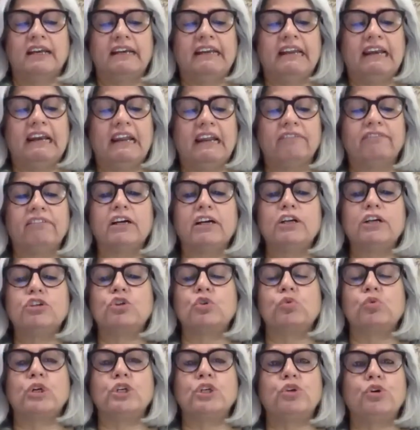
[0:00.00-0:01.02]
delivered
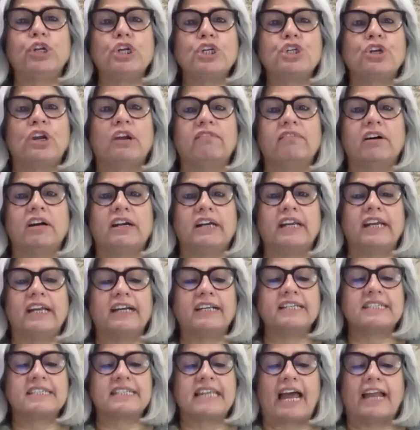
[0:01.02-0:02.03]
through a judicial
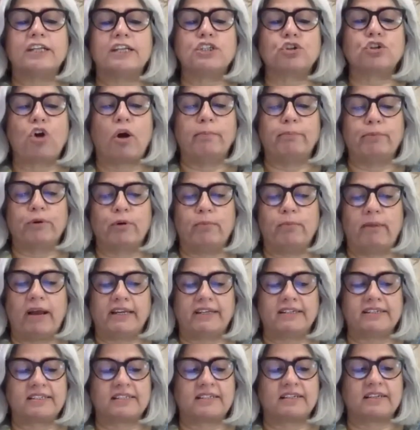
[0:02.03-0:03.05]
verdict stands
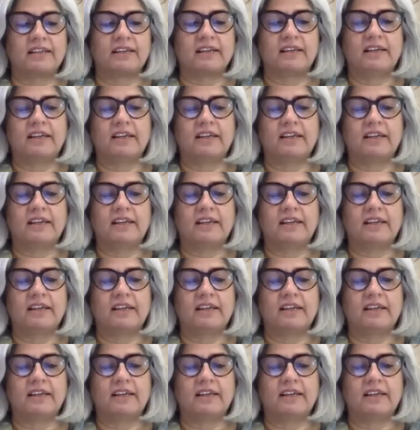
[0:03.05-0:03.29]
compromised.